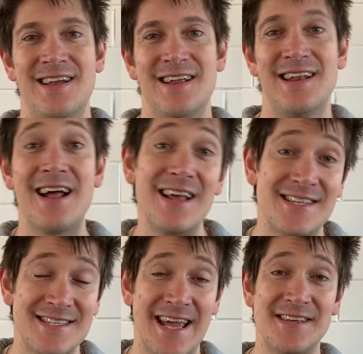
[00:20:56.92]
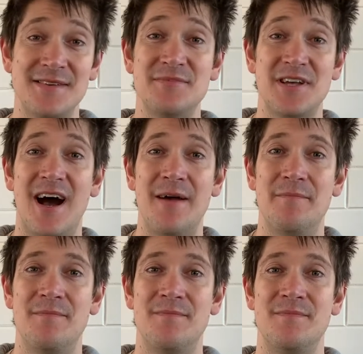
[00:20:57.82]
Now let's take some
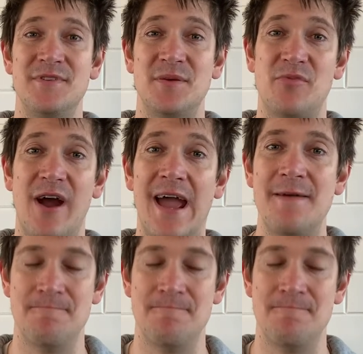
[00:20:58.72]
time to pray.